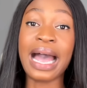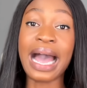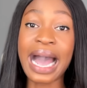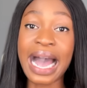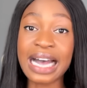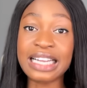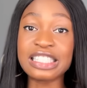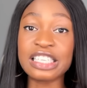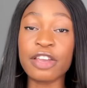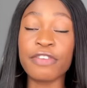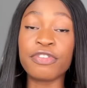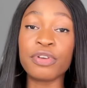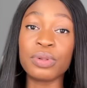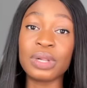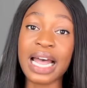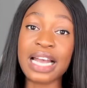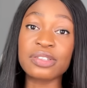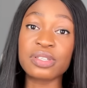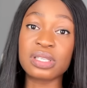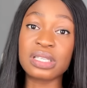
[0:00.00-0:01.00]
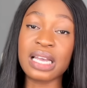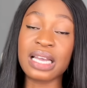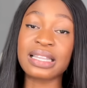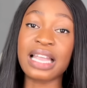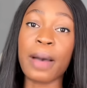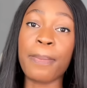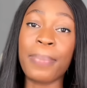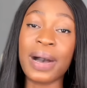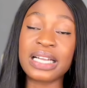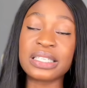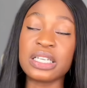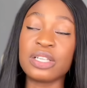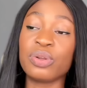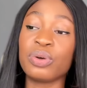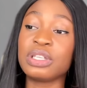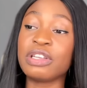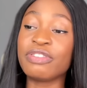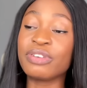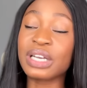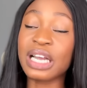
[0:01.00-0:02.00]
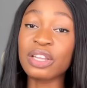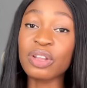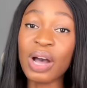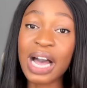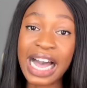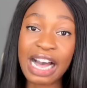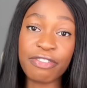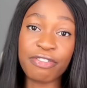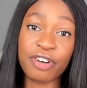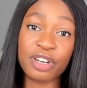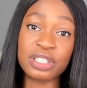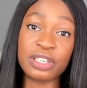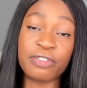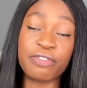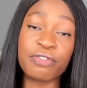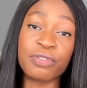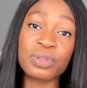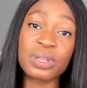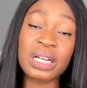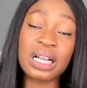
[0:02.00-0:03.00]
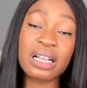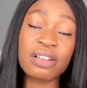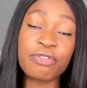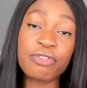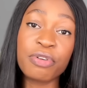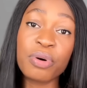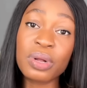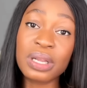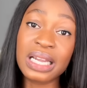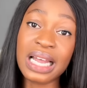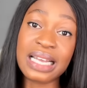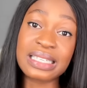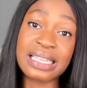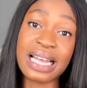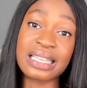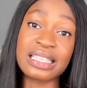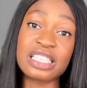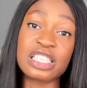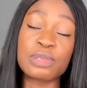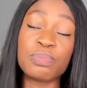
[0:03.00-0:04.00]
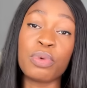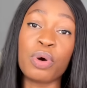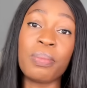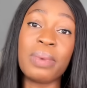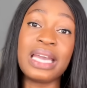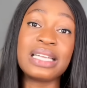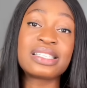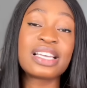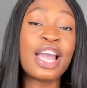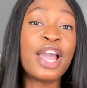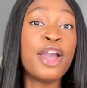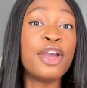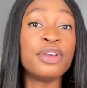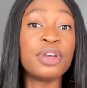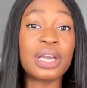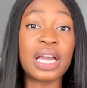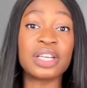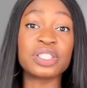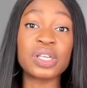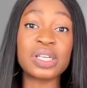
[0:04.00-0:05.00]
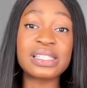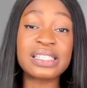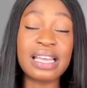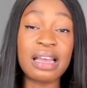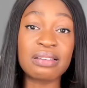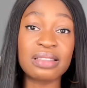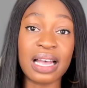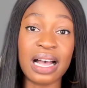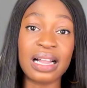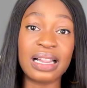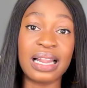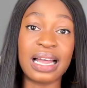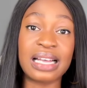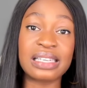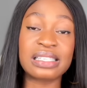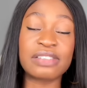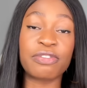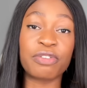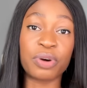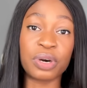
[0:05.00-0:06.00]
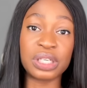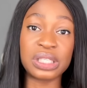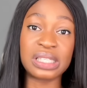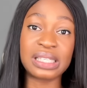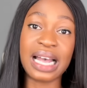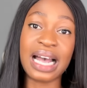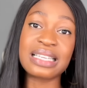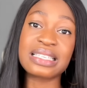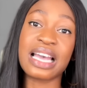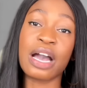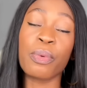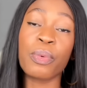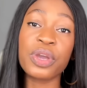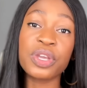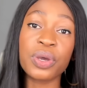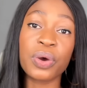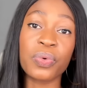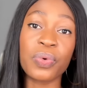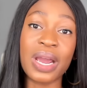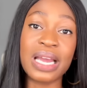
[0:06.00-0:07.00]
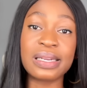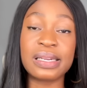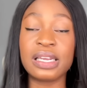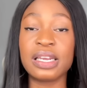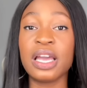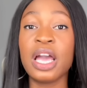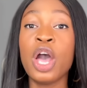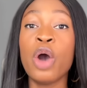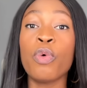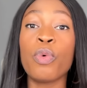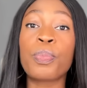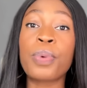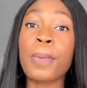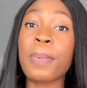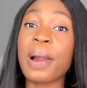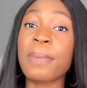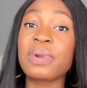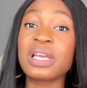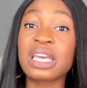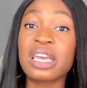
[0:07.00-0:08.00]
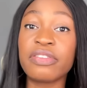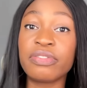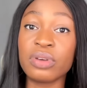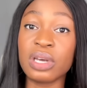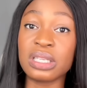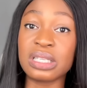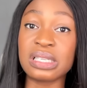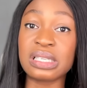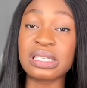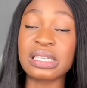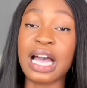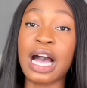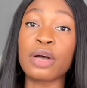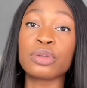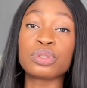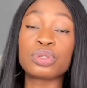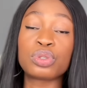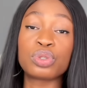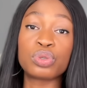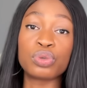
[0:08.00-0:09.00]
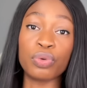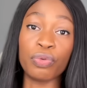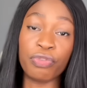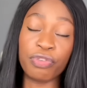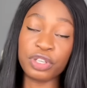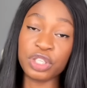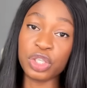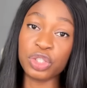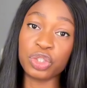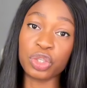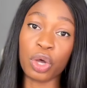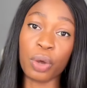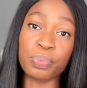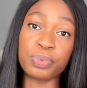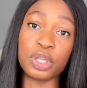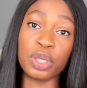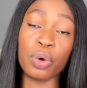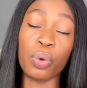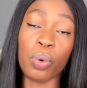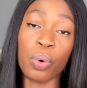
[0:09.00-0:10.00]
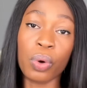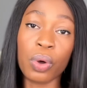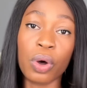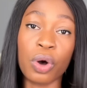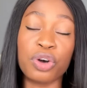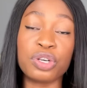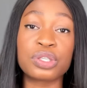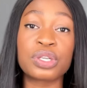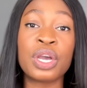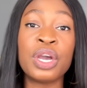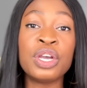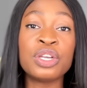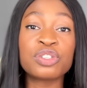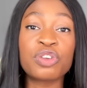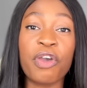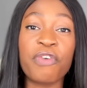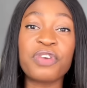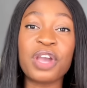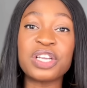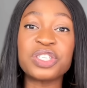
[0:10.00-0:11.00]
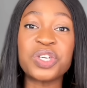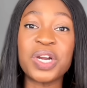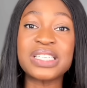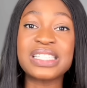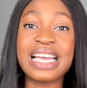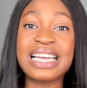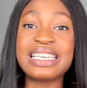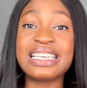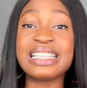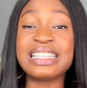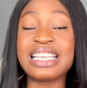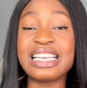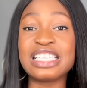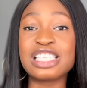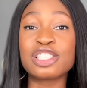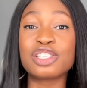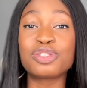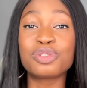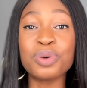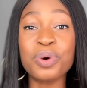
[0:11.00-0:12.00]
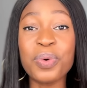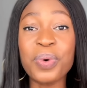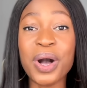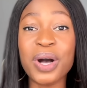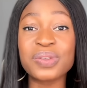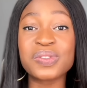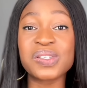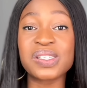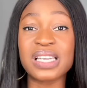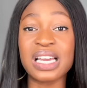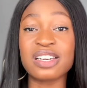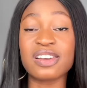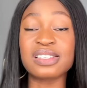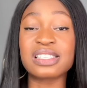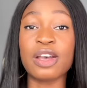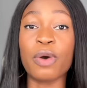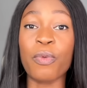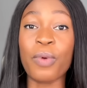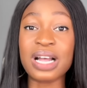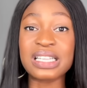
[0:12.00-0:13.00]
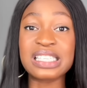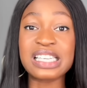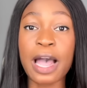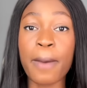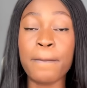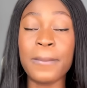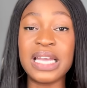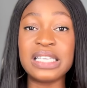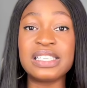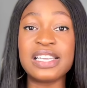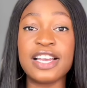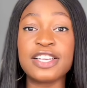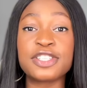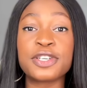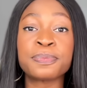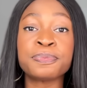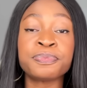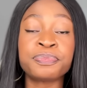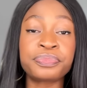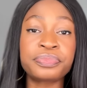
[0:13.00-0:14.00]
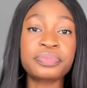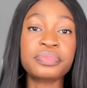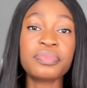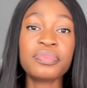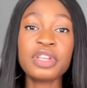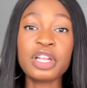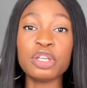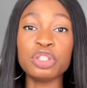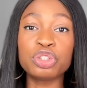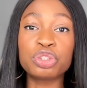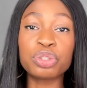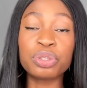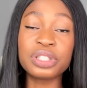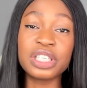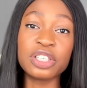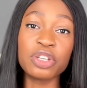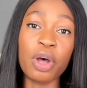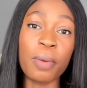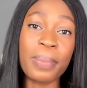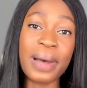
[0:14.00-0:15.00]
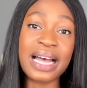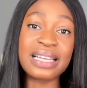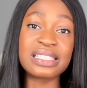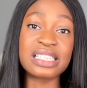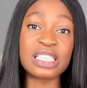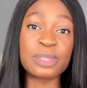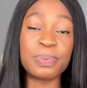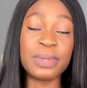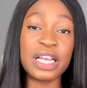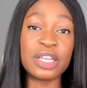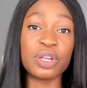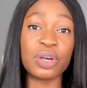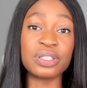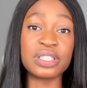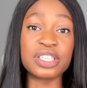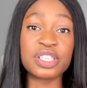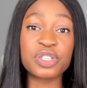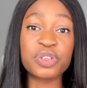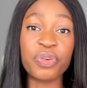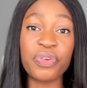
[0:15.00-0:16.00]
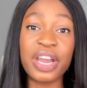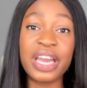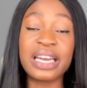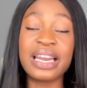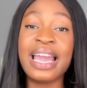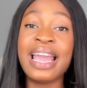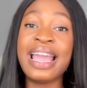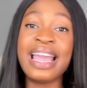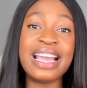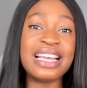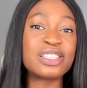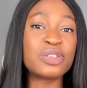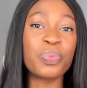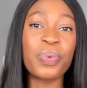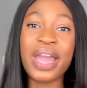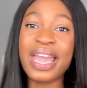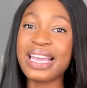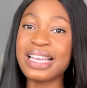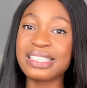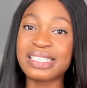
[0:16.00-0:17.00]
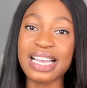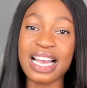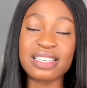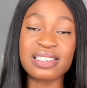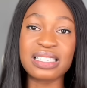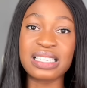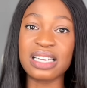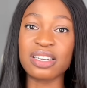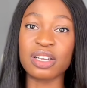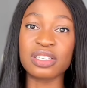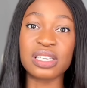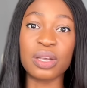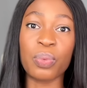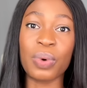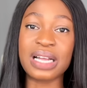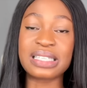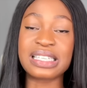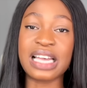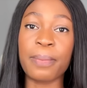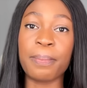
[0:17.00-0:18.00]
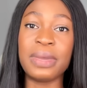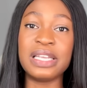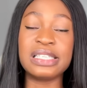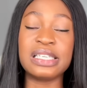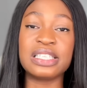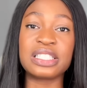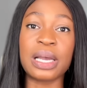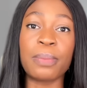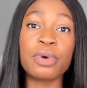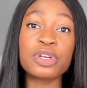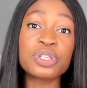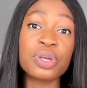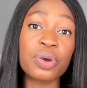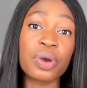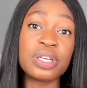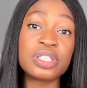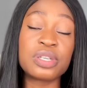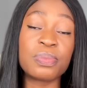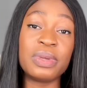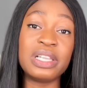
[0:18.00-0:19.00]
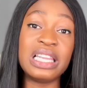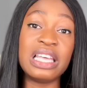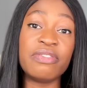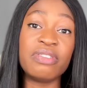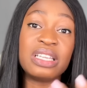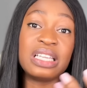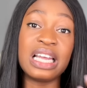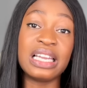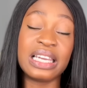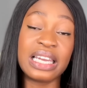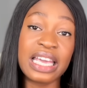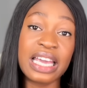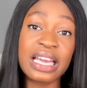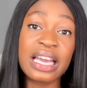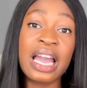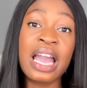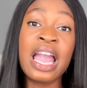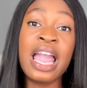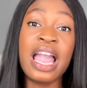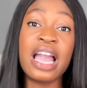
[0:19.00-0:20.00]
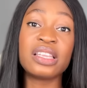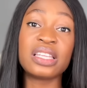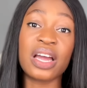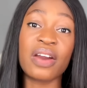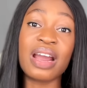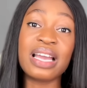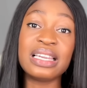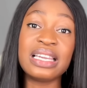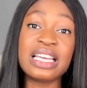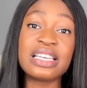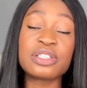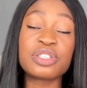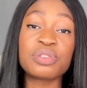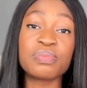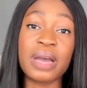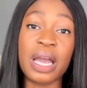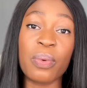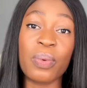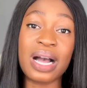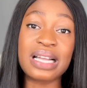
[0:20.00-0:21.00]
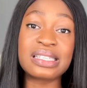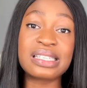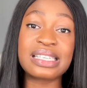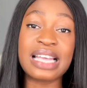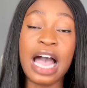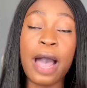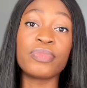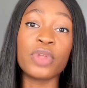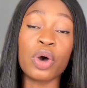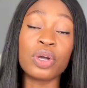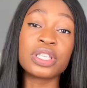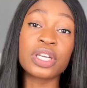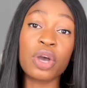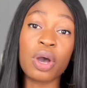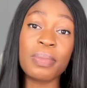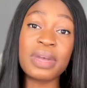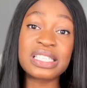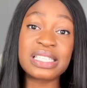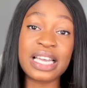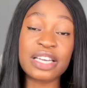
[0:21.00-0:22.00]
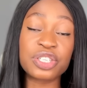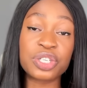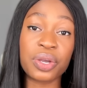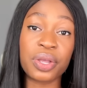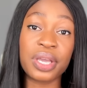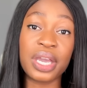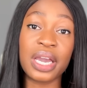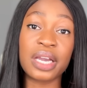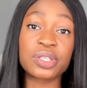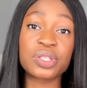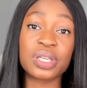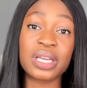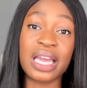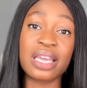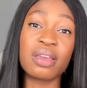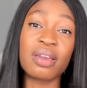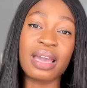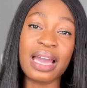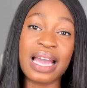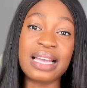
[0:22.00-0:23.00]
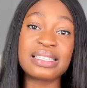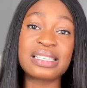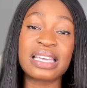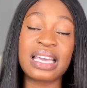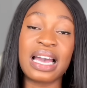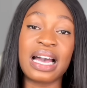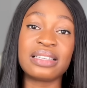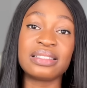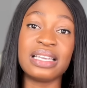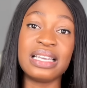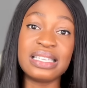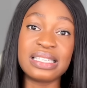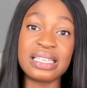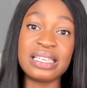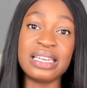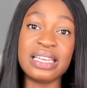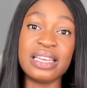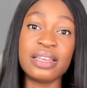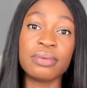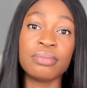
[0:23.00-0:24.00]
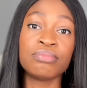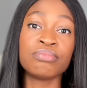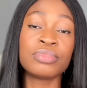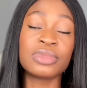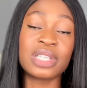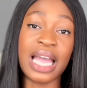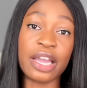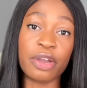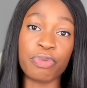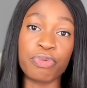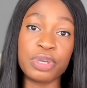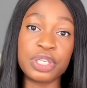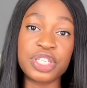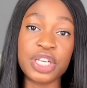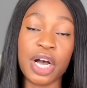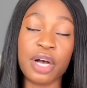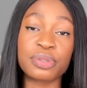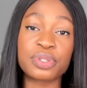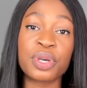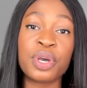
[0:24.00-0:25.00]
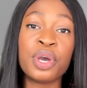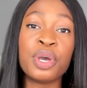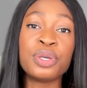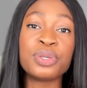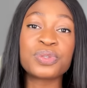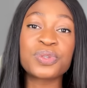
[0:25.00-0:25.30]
And if you like to take that part alone, if you cannot afford the full class at this moment, you can just take that class for a start, and when you're ready, we'll probably give you a discount to finish up the whole course. So if you're interested in this, do well to send us a WhatsApp message through the number displayed on the screen. It's way easier to send us a WhatsApp message. I'm also going to be leaving a direct link to my WhatsApp on the comment section here so that you guys can easily reach out.